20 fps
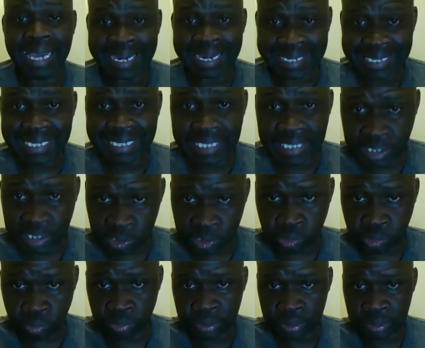a real
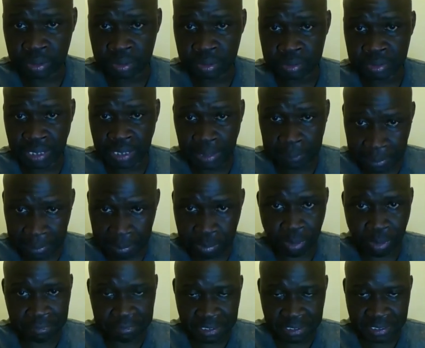issue that
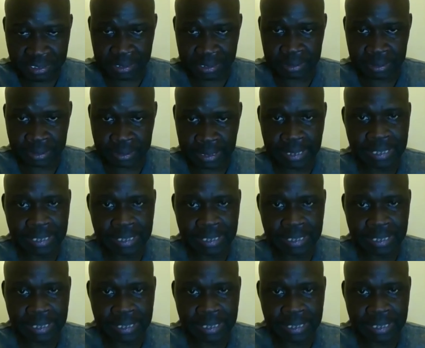people are facing.